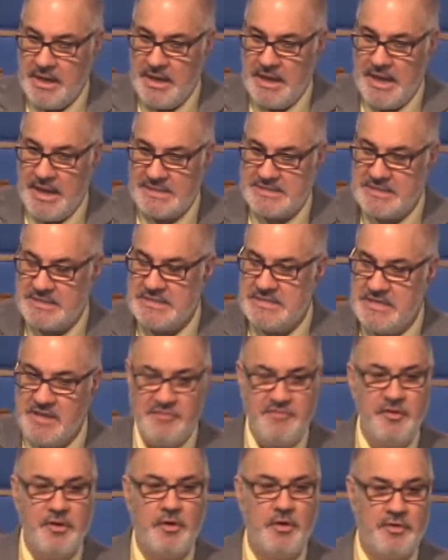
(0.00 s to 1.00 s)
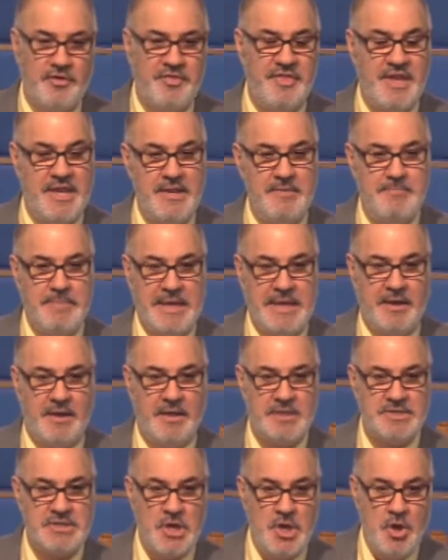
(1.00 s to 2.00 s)
It's a difficult thing
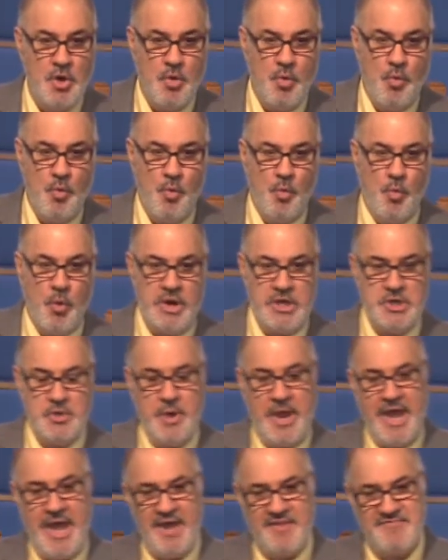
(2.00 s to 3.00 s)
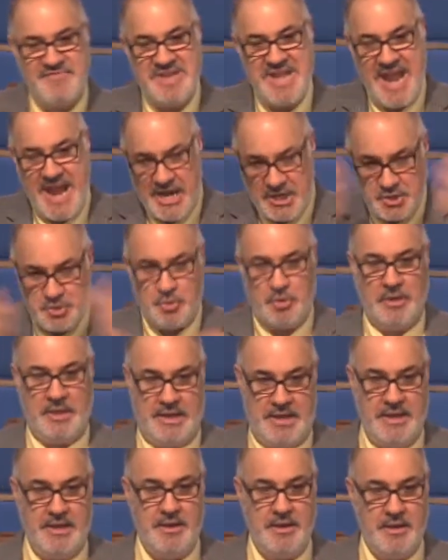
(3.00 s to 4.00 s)
because what you have
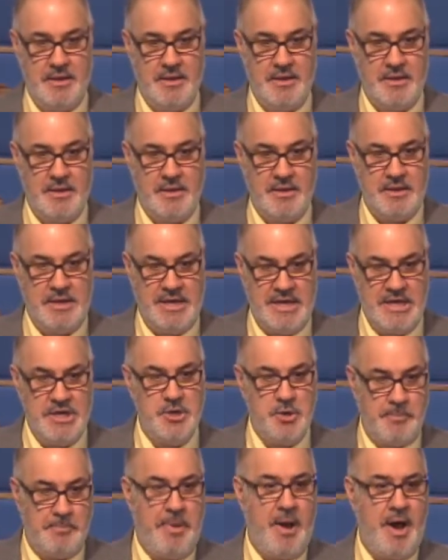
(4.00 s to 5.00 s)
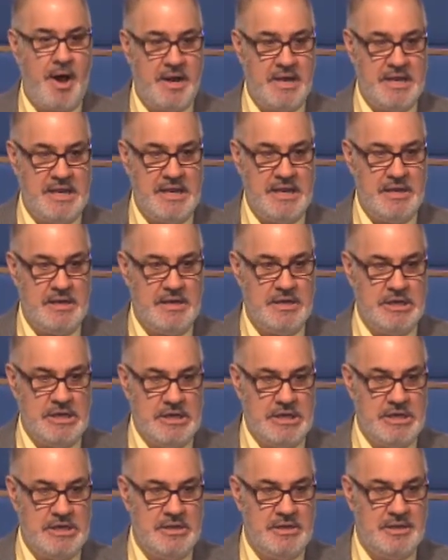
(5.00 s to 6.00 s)
naturally in your body,
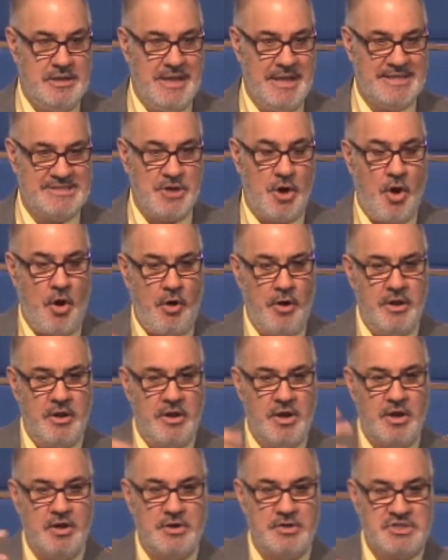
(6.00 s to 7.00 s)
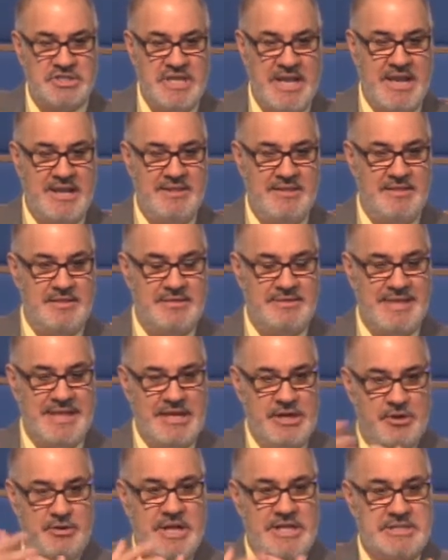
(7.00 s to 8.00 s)
it's hard to understand that
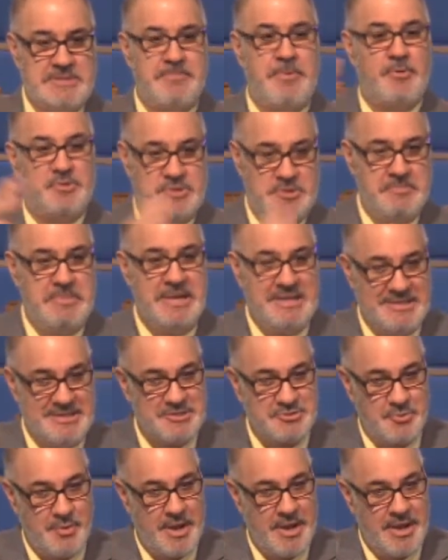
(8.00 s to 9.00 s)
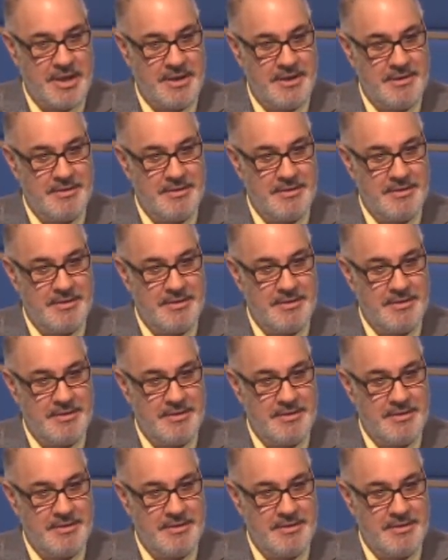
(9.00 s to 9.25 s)
you're not supposed to be this way.